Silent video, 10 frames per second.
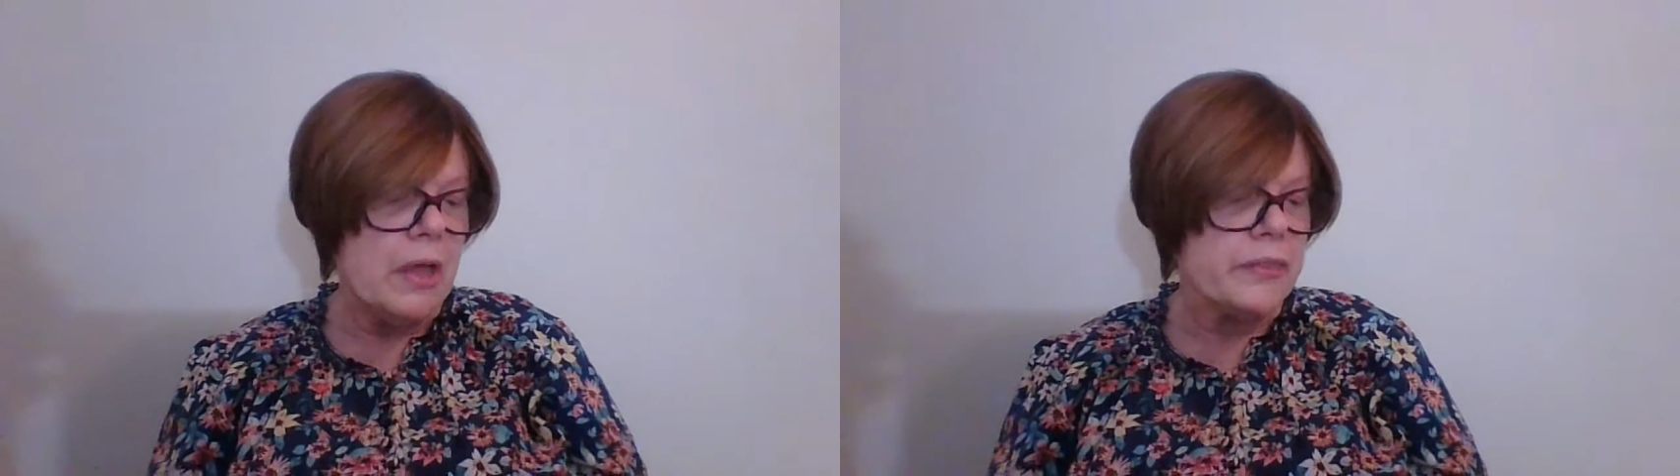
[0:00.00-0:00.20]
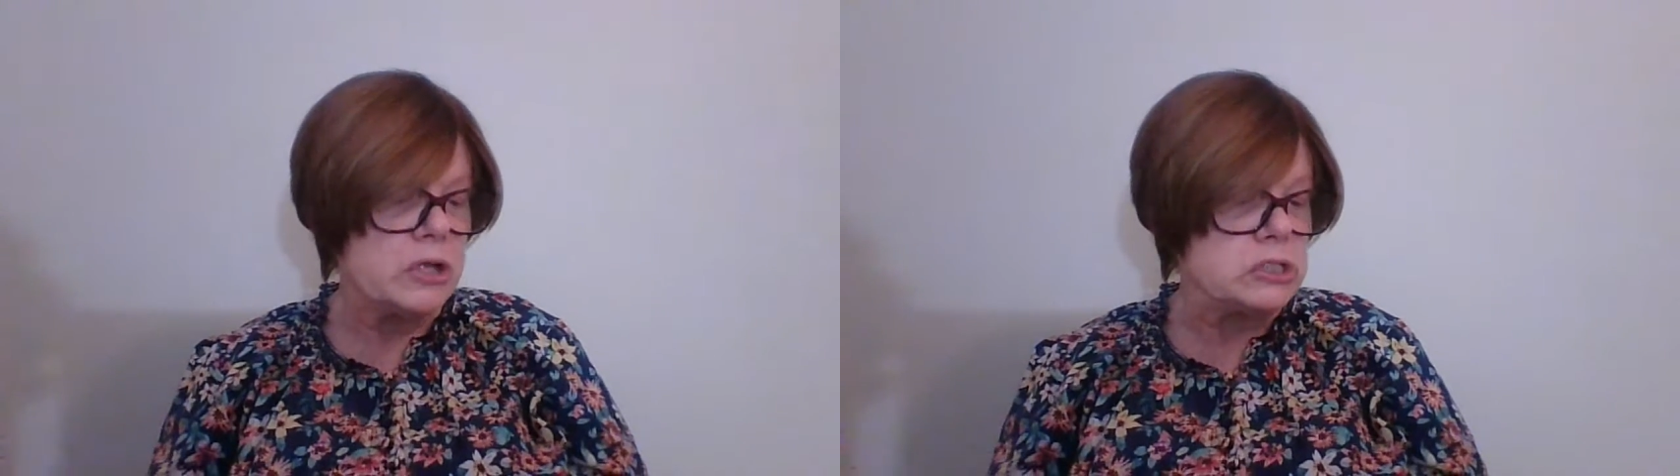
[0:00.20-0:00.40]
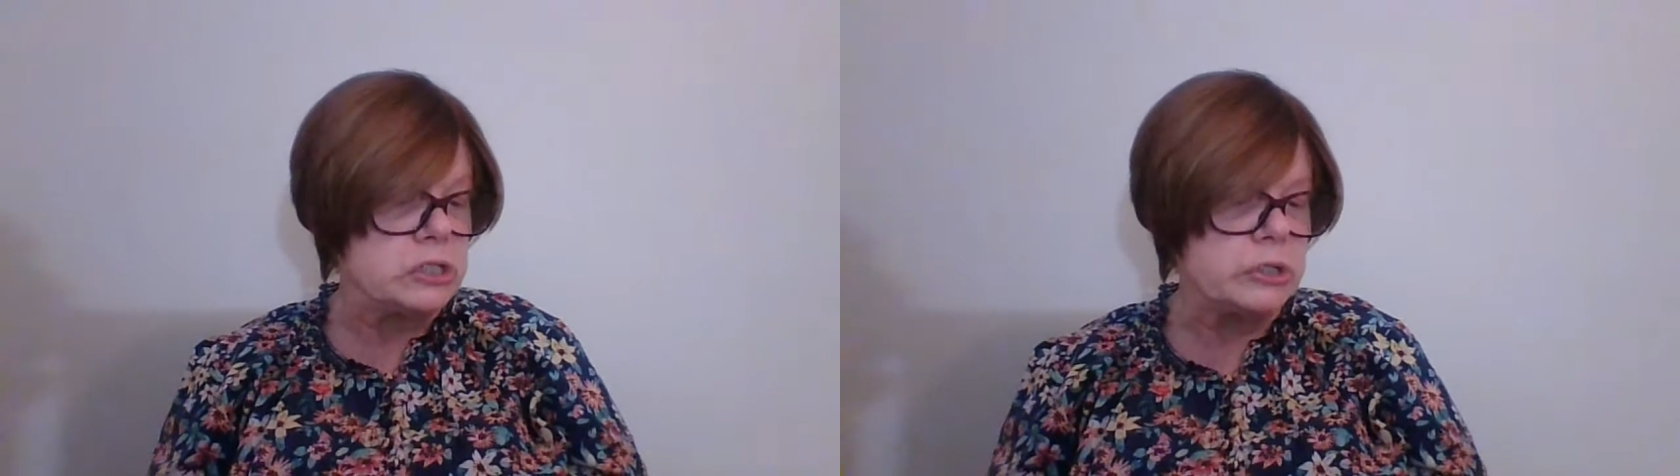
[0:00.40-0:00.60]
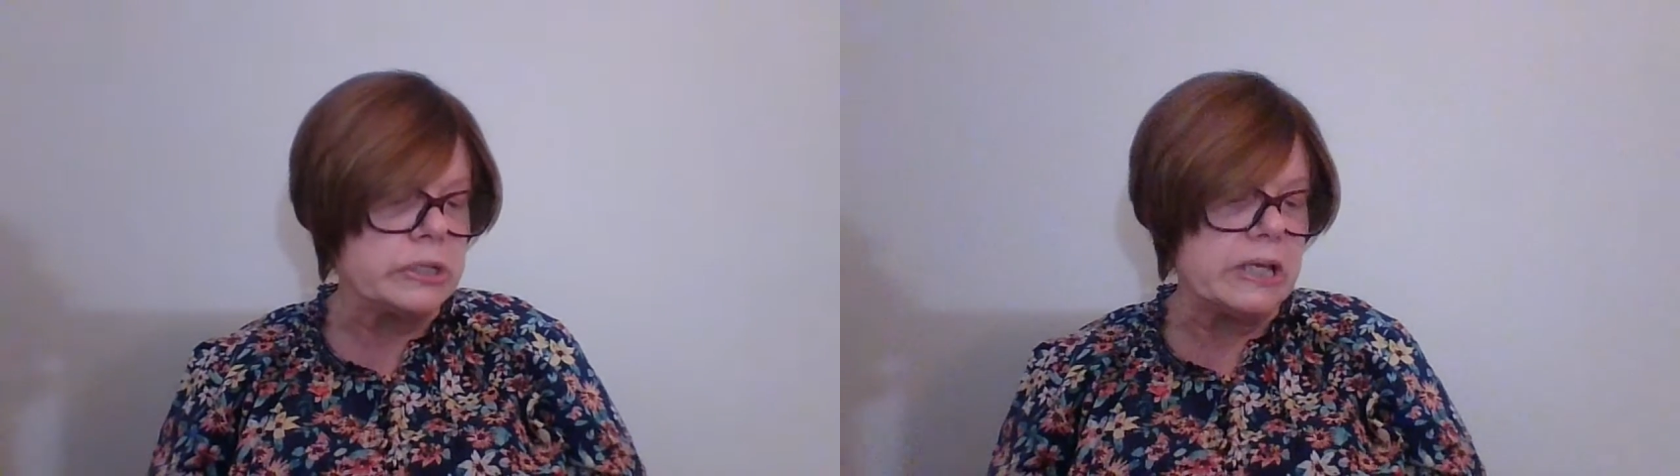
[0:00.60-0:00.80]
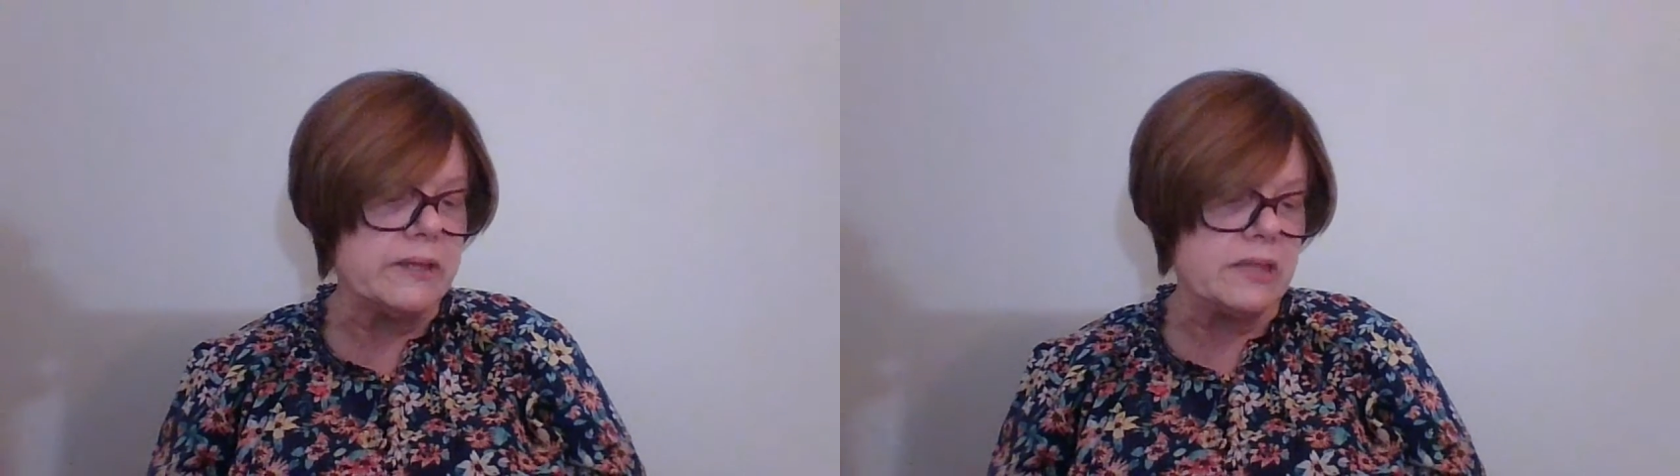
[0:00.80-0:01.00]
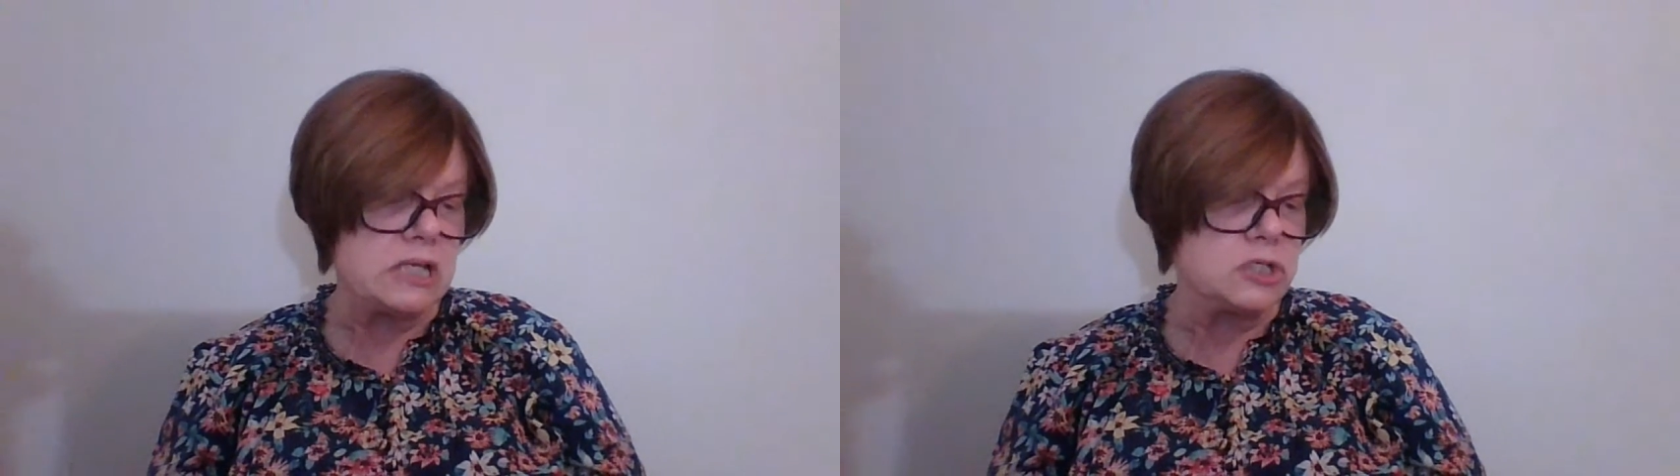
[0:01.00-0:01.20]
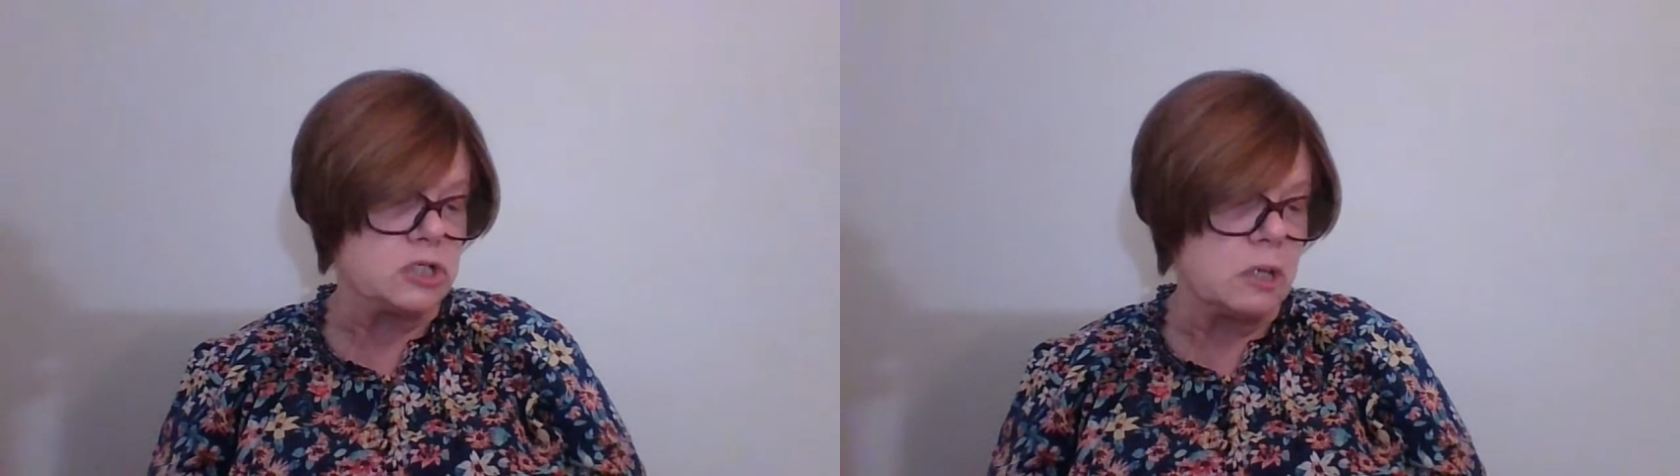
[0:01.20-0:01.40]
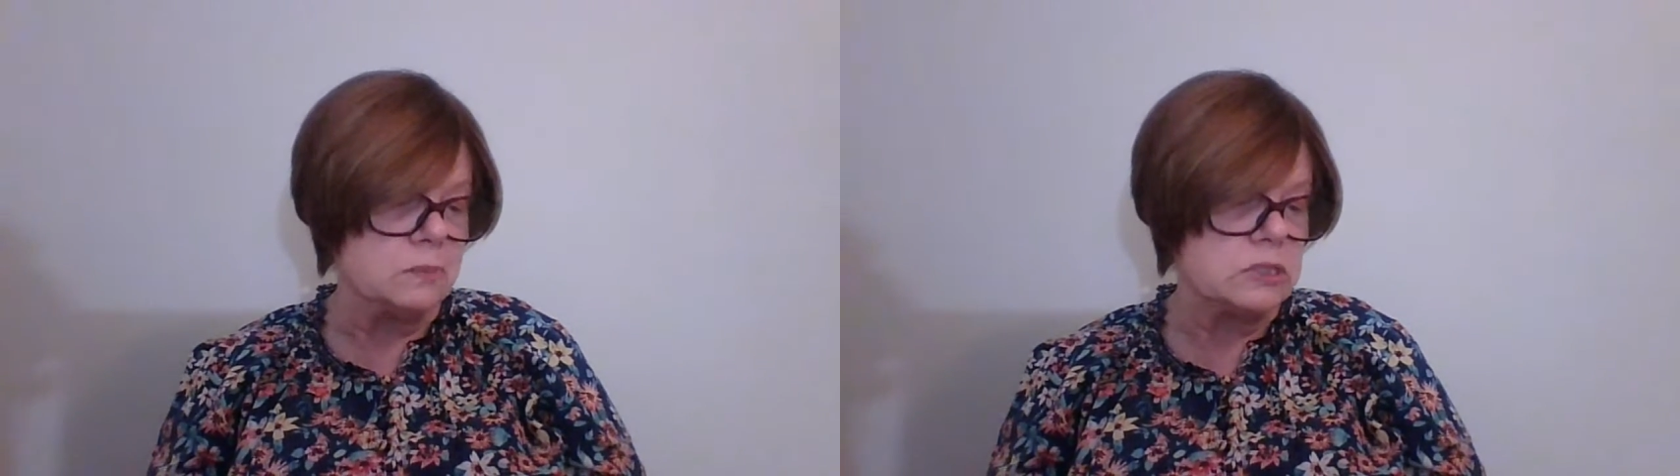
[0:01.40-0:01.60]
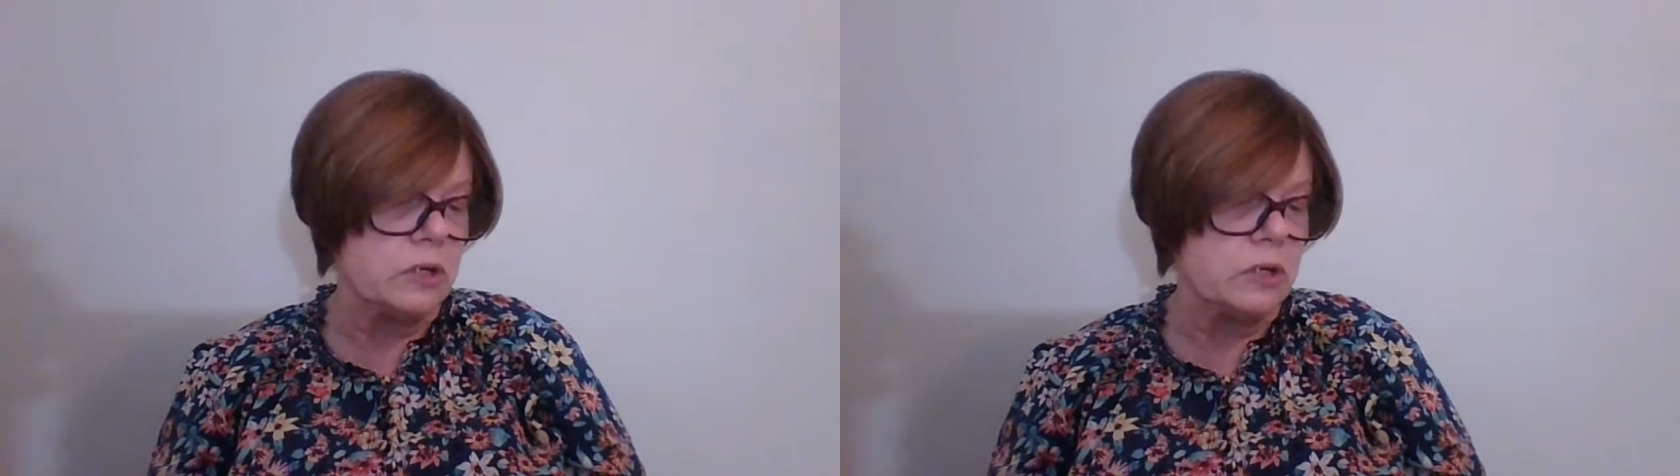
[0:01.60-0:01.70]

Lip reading: The turkey that jumps